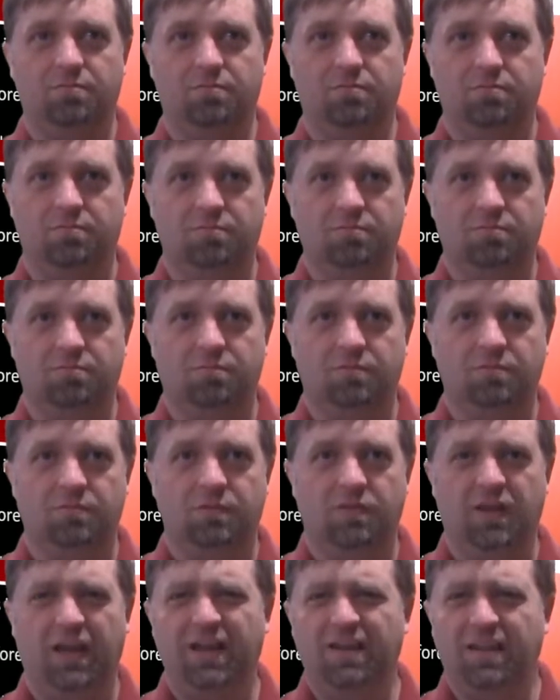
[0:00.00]

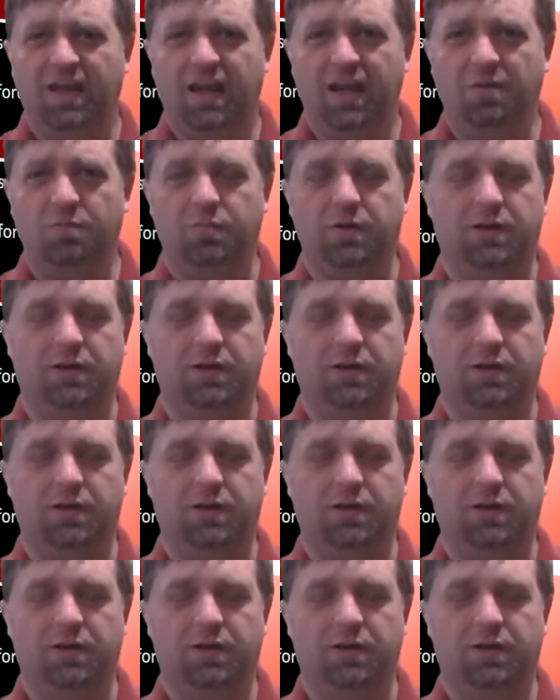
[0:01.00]
think that,